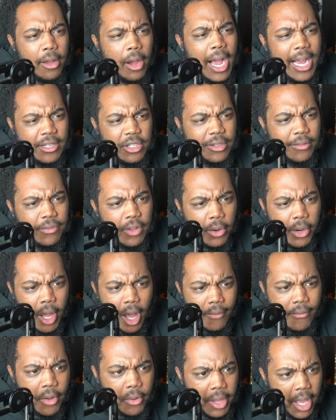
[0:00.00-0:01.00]
actually floating
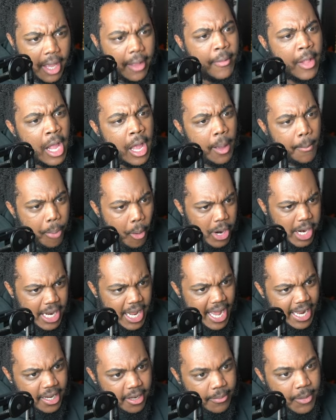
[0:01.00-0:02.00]
off. Okay, point it
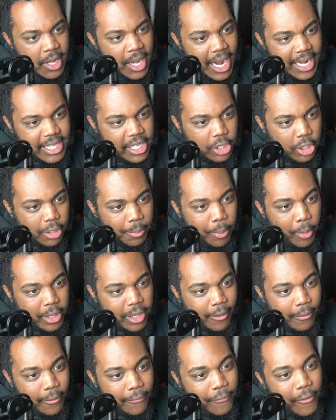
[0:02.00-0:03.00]
at him. I need you to point
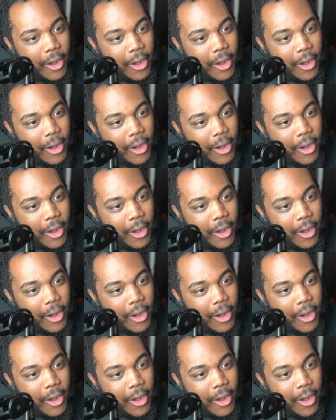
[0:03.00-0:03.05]
the,